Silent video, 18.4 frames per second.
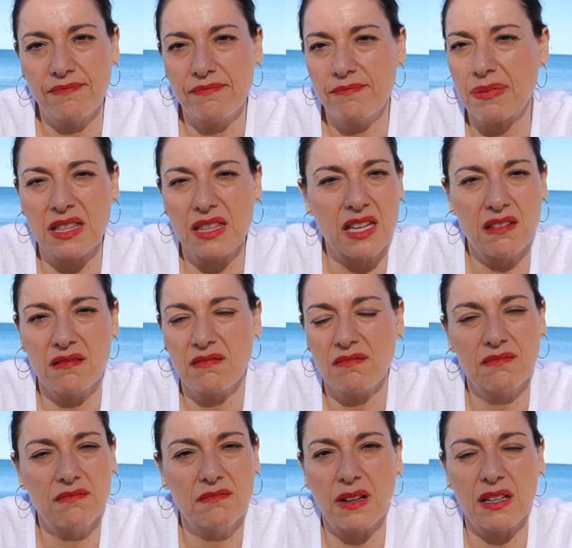But then
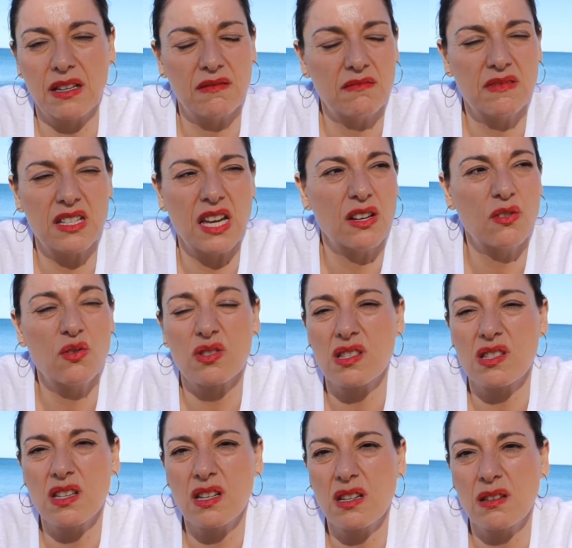my dad got
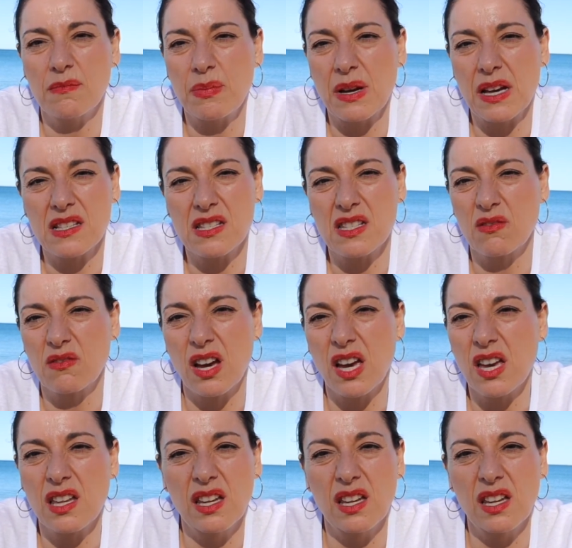sick and passed away,